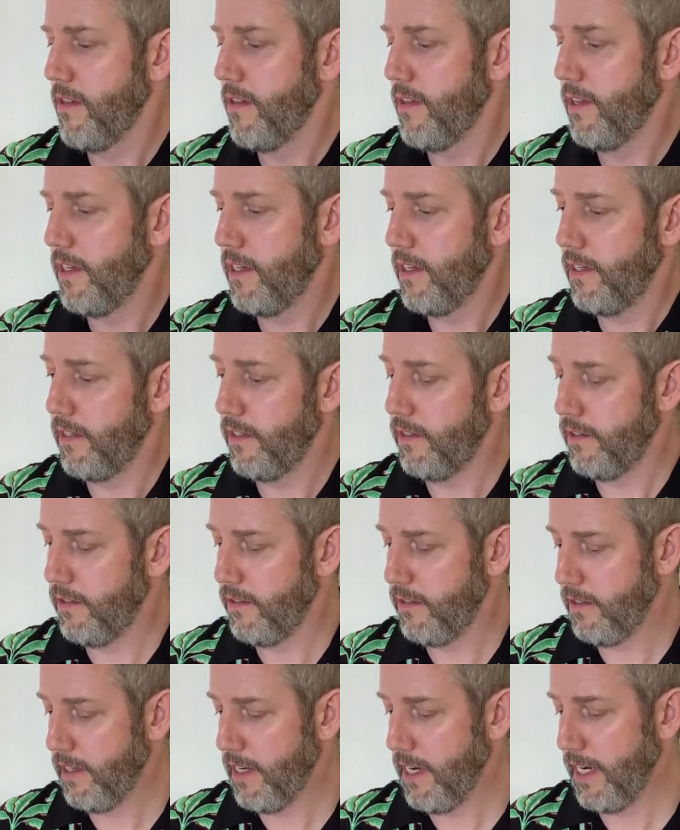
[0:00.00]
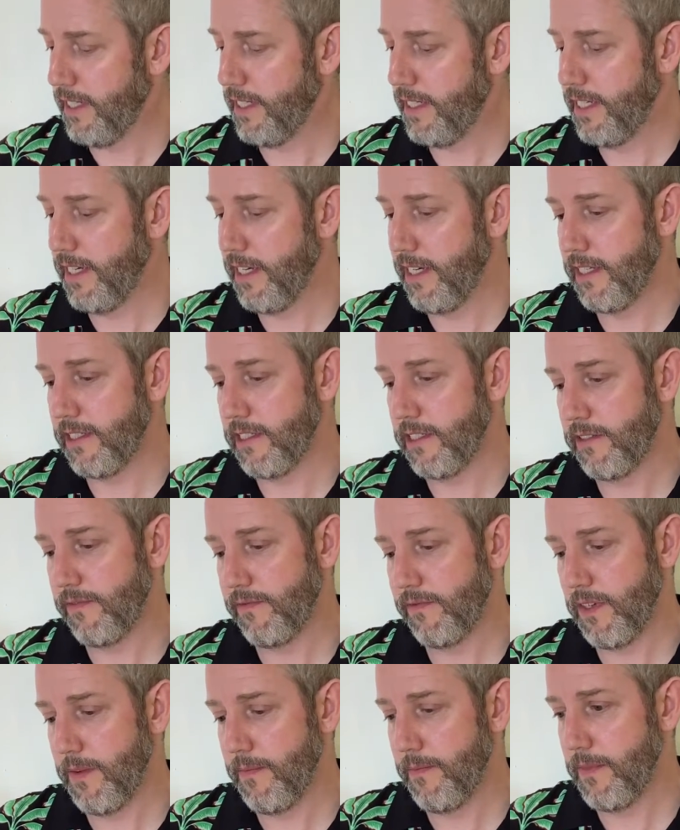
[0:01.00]
the ideas
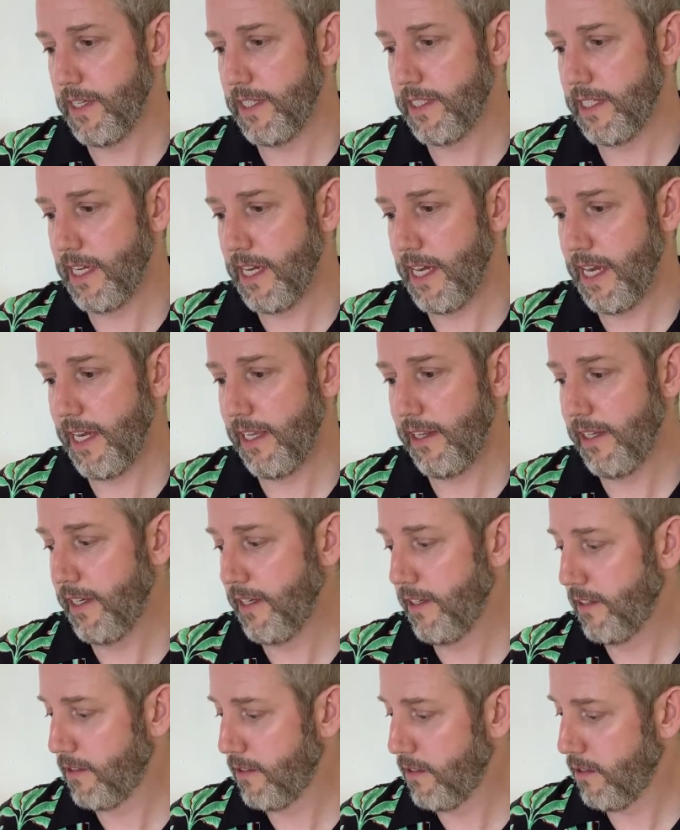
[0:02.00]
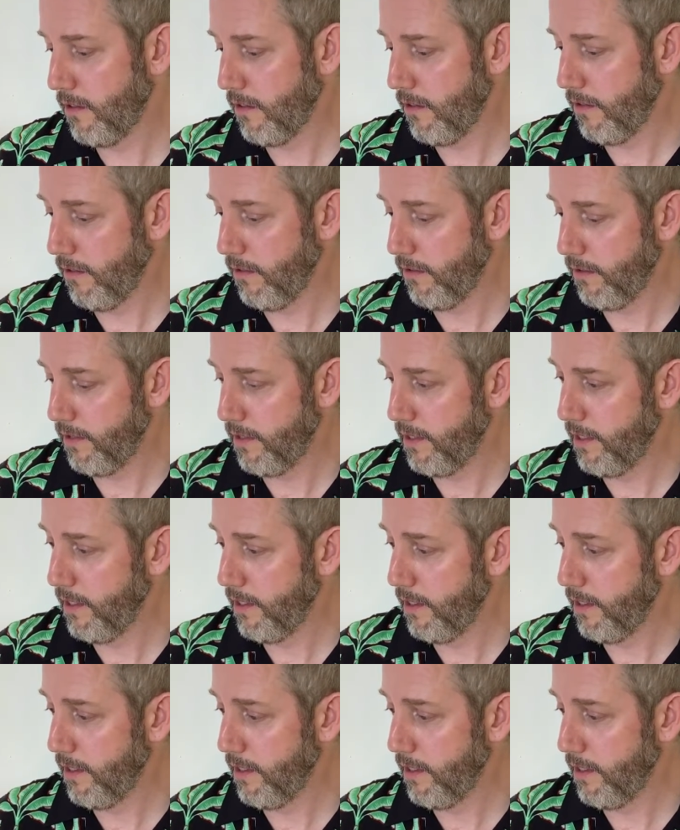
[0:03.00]
from this island called,